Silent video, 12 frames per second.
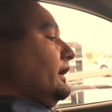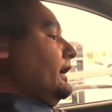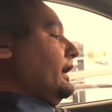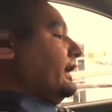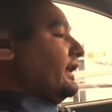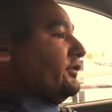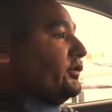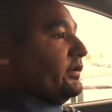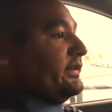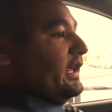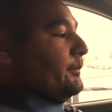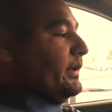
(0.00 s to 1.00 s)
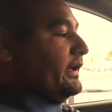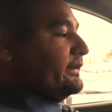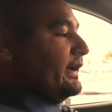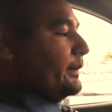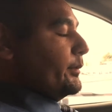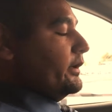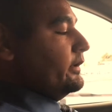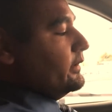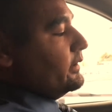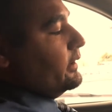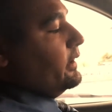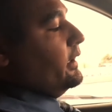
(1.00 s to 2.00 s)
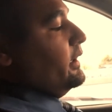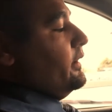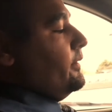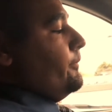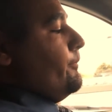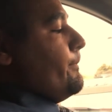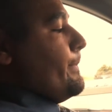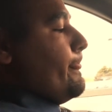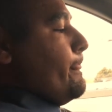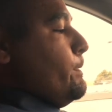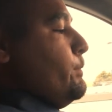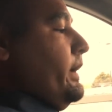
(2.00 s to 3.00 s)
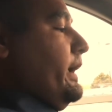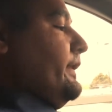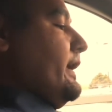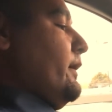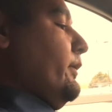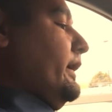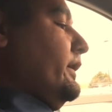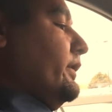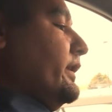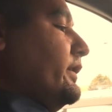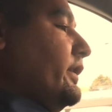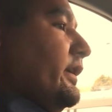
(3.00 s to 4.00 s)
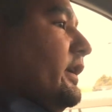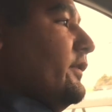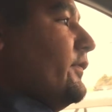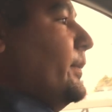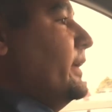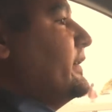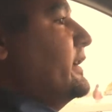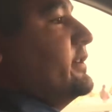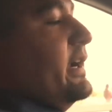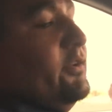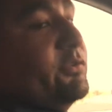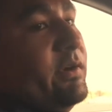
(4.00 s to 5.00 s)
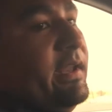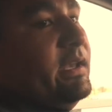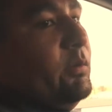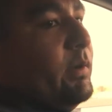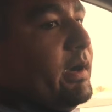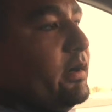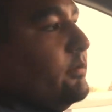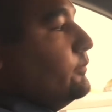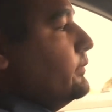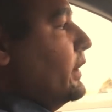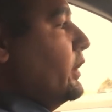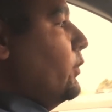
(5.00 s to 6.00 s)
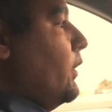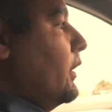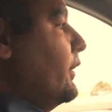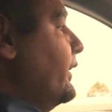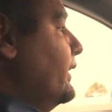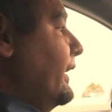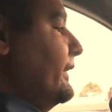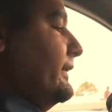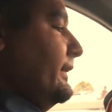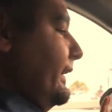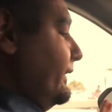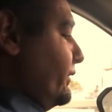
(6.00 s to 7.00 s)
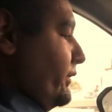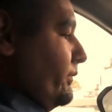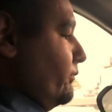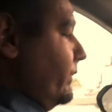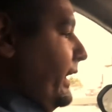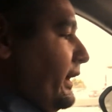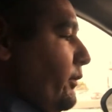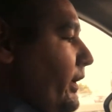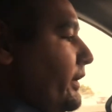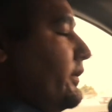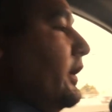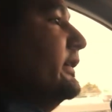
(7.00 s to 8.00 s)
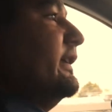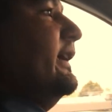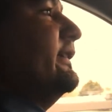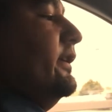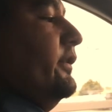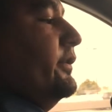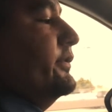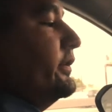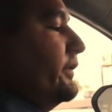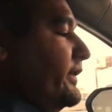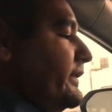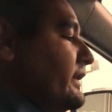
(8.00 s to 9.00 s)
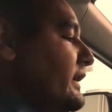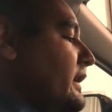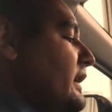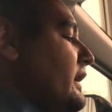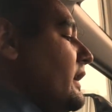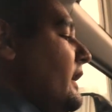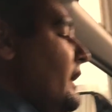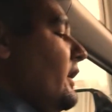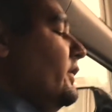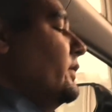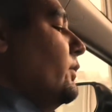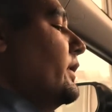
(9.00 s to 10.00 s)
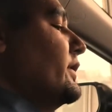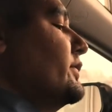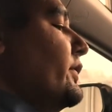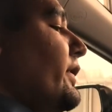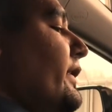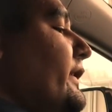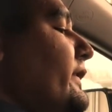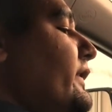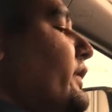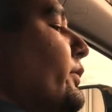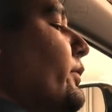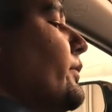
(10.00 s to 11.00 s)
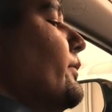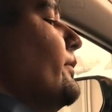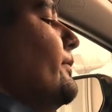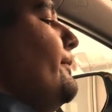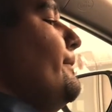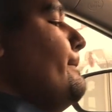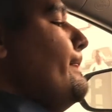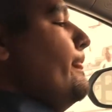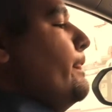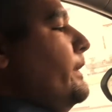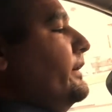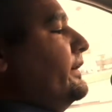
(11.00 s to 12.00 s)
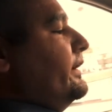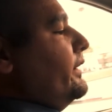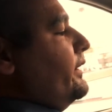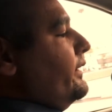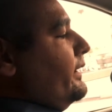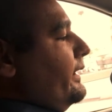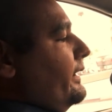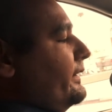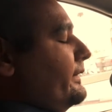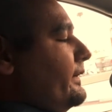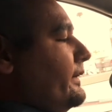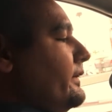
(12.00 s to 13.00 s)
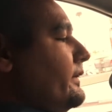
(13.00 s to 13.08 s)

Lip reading: it gives you a 10-minute timer, and that way you can turn it on from inside your house or anywhere you are in the United States, or anywhere as long as it has cellular service. I also want to show you this too. This here is